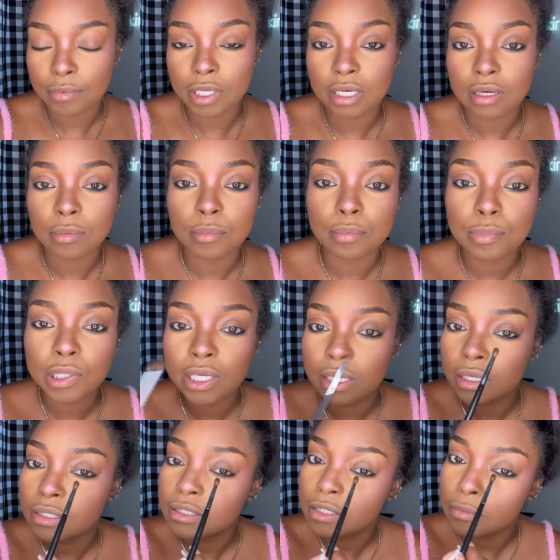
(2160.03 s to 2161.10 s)
gonna
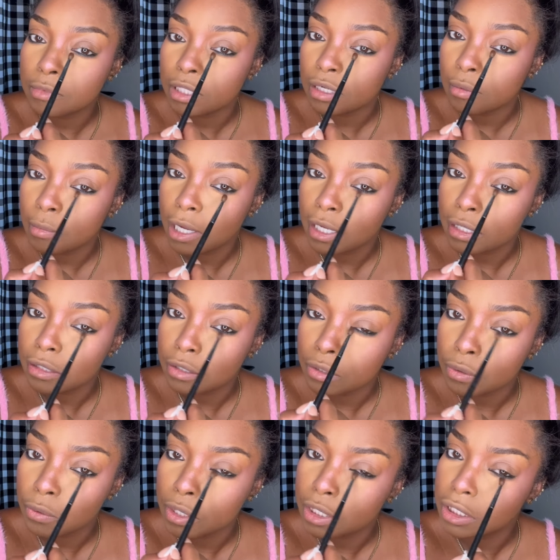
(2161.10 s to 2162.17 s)
put something in my inner
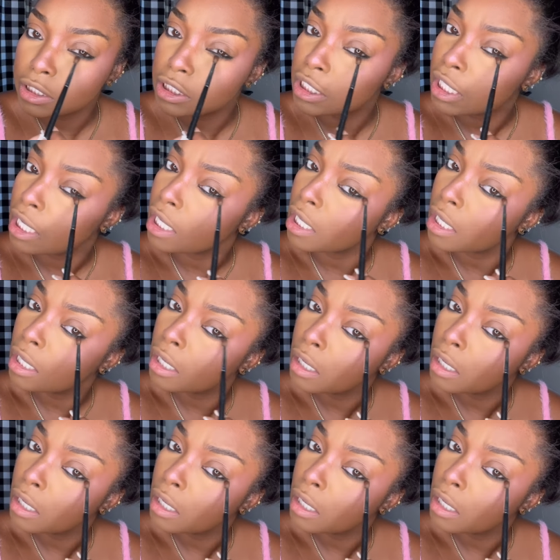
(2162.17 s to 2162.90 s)
corner today.